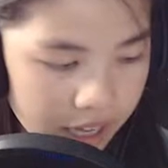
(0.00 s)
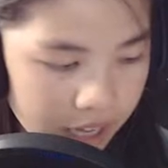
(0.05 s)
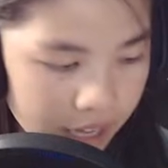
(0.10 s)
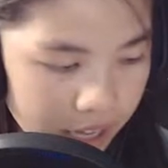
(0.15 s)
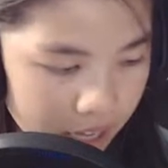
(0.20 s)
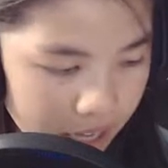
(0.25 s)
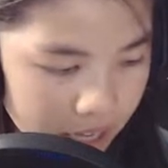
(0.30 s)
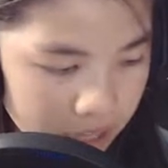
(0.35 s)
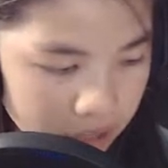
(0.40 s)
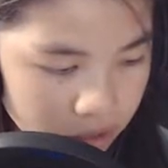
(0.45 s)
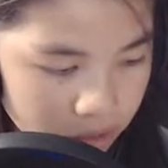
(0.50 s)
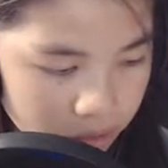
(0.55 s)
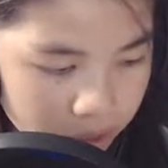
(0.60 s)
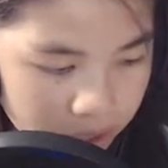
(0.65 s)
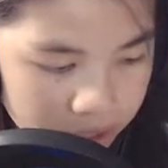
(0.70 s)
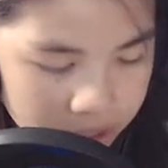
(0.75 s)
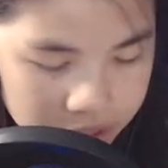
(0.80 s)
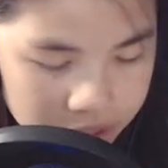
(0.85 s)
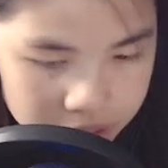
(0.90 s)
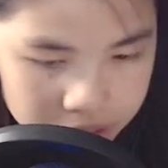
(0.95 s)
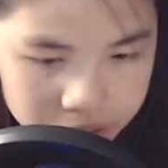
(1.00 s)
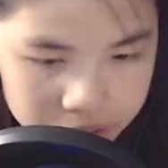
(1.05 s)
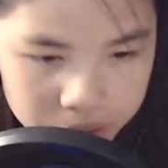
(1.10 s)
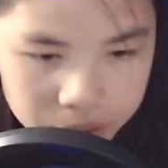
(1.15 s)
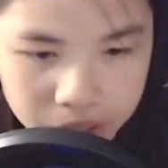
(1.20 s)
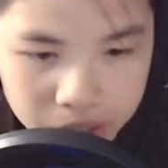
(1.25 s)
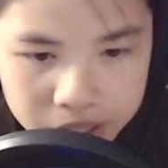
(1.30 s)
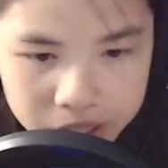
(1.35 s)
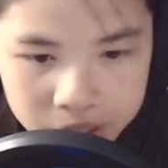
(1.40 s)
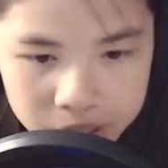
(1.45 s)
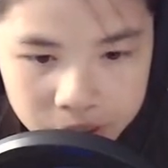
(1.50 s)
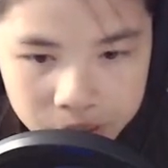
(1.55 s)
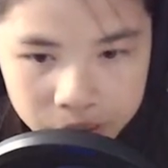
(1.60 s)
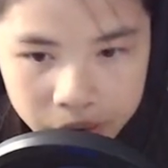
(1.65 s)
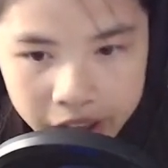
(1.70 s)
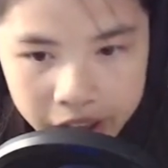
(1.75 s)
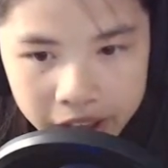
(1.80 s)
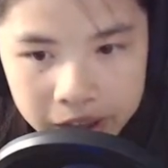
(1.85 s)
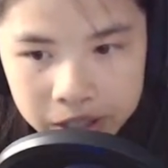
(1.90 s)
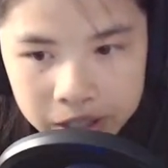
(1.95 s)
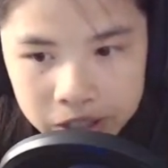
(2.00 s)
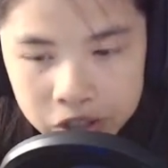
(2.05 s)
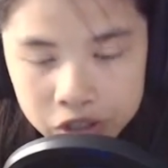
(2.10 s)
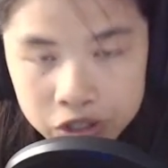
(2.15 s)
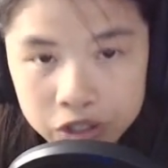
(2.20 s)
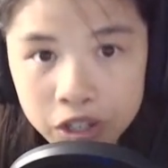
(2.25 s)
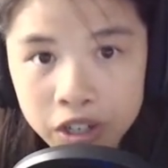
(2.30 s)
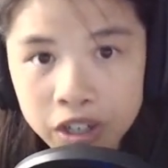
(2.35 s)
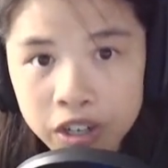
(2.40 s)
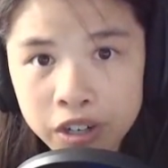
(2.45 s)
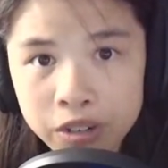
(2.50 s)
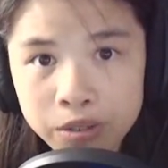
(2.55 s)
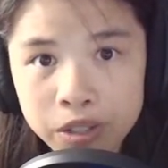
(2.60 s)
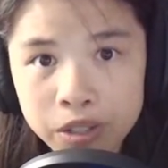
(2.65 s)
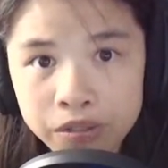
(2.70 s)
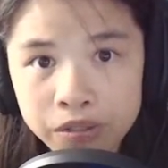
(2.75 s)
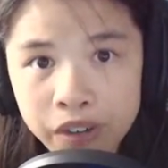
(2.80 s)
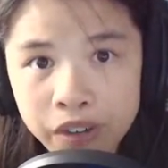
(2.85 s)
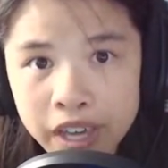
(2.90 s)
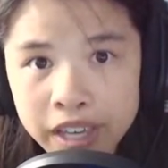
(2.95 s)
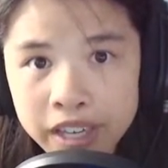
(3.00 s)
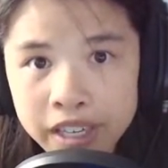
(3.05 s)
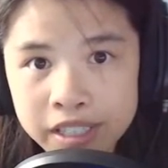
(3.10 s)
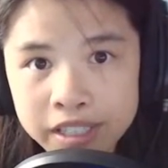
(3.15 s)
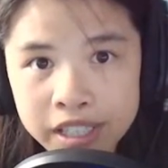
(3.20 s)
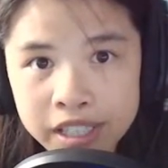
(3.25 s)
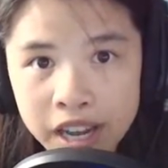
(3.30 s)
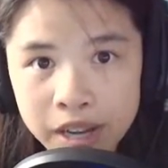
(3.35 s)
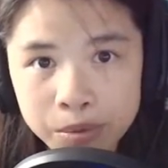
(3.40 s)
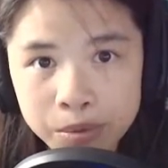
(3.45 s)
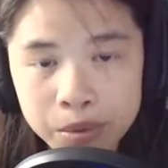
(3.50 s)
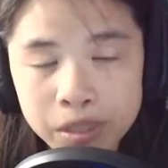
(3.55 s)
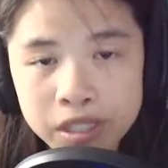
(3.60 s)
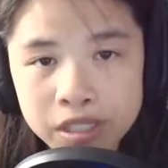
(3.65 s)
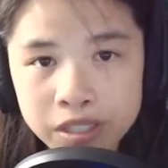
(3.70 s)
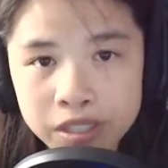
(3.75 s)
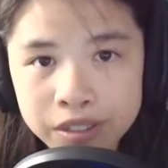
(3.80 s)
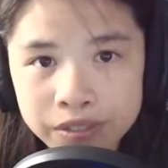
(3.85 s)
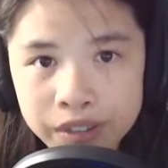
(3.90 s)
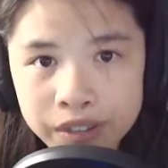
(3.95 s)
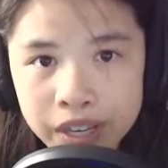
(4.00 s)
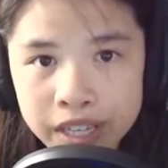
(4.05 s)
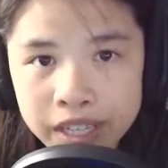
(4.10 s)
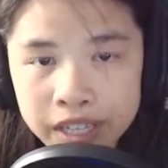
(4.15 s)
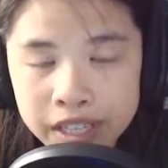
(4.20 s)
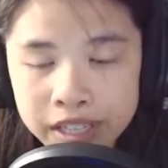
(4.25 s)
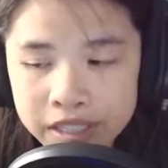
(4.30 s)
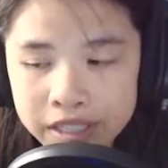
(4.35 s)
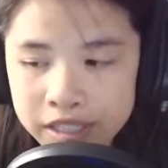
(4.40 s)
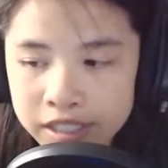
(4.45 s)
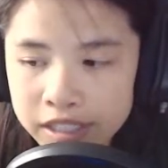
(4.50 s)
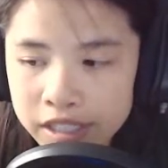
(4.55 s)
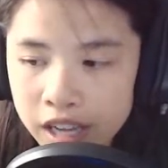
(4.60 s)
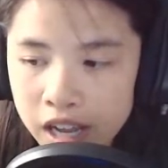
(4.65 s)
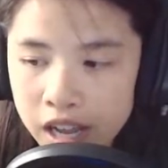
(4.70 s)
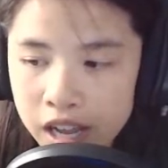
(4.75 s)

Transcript: anyways, so let's go ahead, start out with Vegas. I went to Vegas.